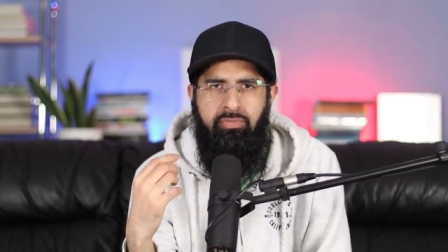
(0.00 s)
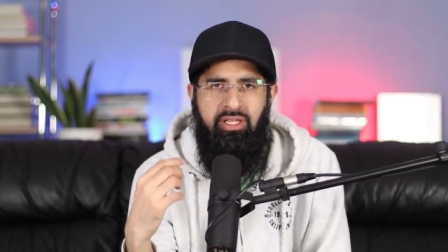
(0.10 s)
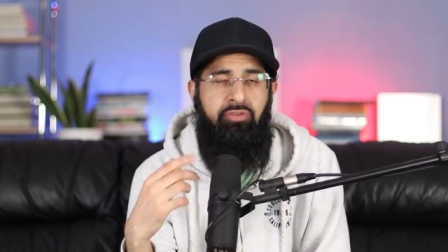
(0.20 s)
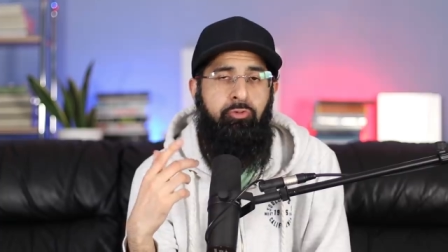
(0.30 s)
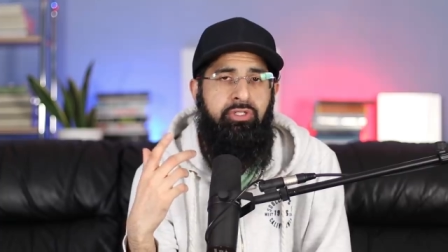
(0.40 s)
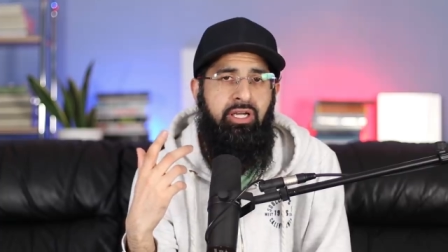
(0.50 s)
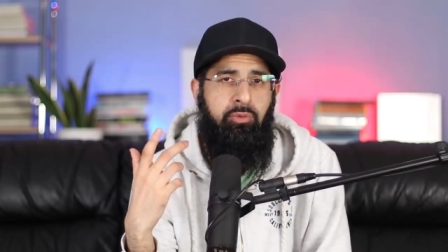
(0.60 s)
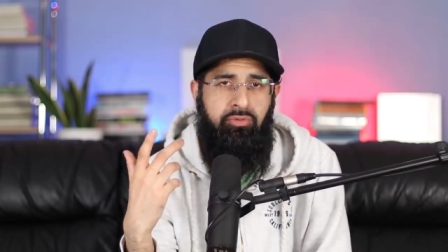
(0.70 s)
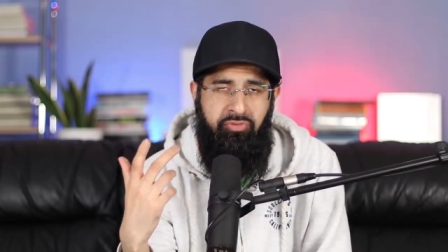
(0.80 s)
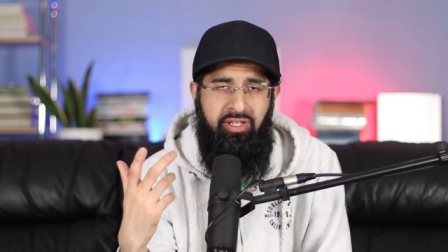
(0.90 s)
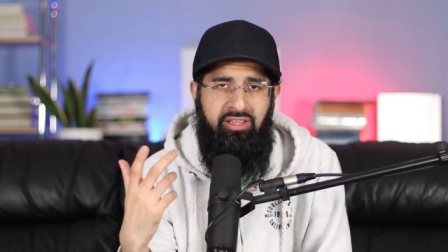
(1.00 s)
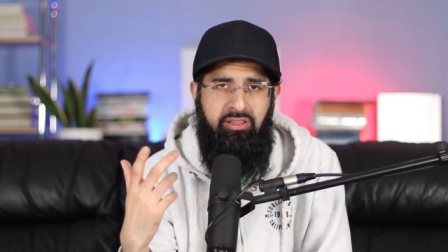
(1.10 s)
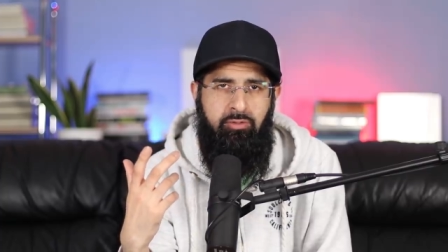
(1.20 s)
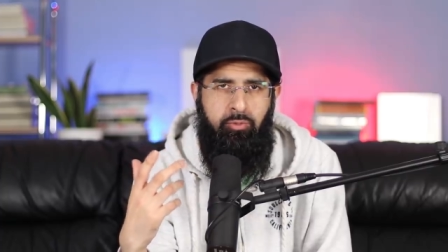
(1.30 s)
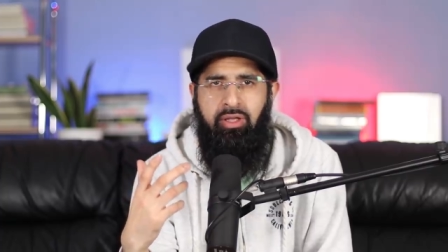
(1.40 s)
And if we die with
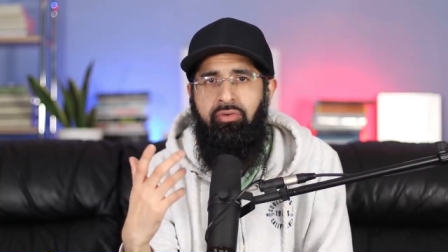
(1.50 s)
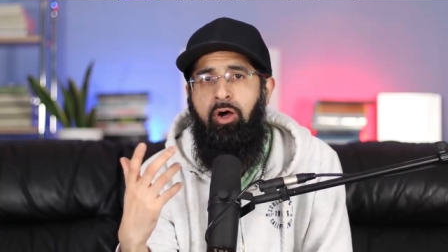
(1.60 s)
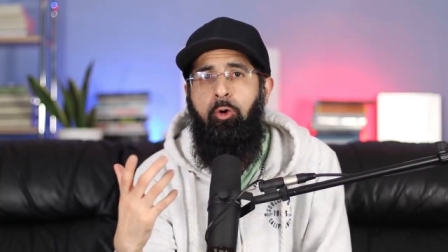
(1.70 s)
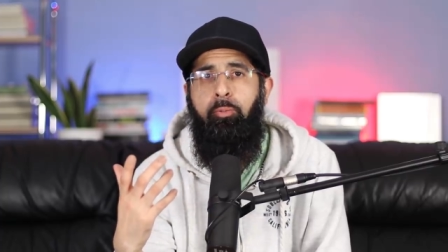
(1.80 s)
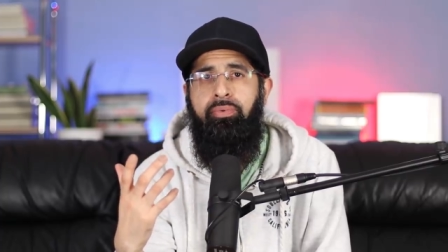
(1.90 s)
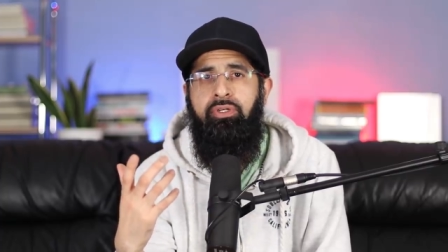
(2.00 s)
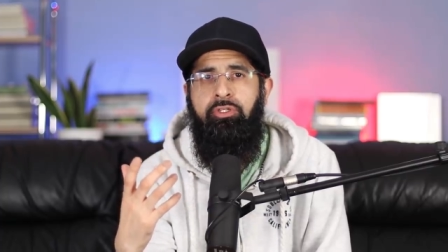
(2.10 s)
faith, we have hope